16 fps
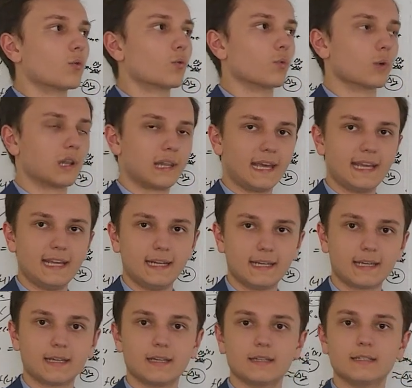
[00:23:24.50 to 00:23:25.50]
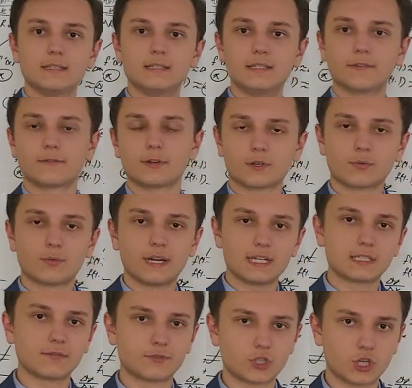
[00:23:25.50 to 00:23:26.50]
relating different
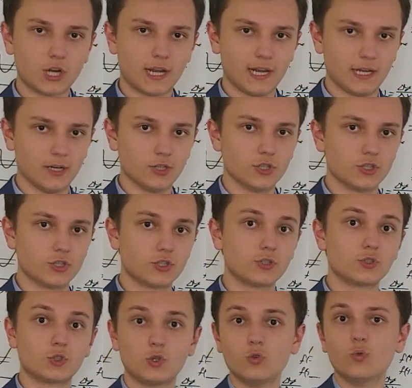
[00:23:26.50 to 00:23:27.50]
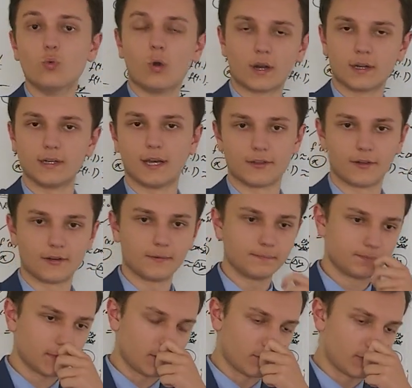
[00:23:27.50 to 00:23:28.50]
rates of change to one another
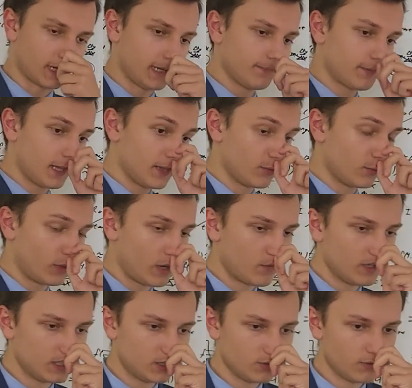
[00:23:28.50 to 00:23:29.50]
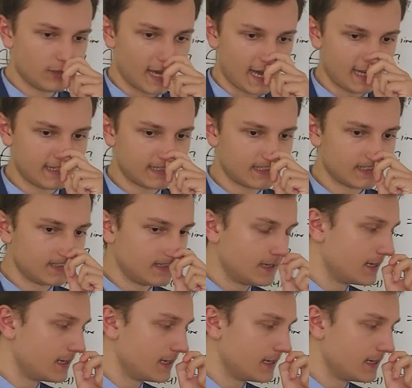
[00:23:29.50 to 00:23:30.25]
okay? And the way we do that